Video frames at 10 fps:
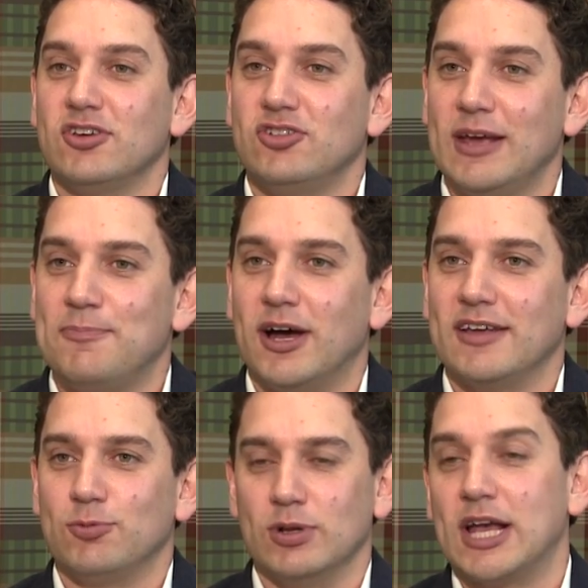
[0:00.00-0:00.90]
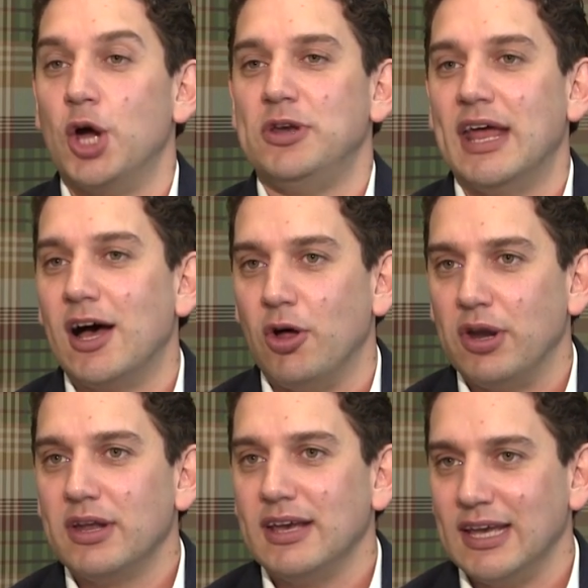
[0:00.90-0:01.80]
share price will go down
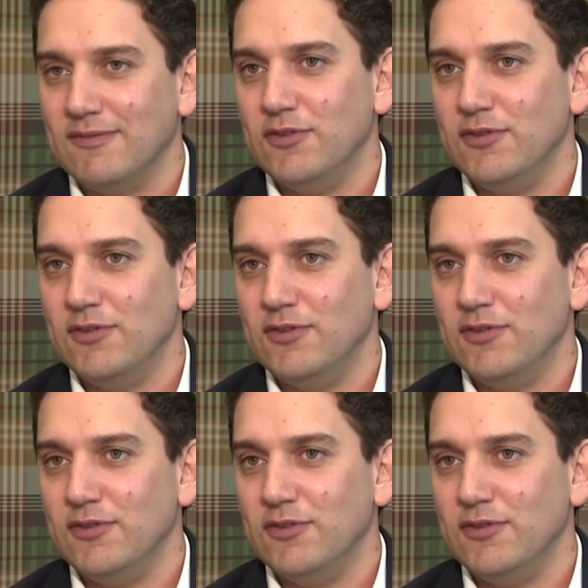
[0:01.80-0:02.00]
in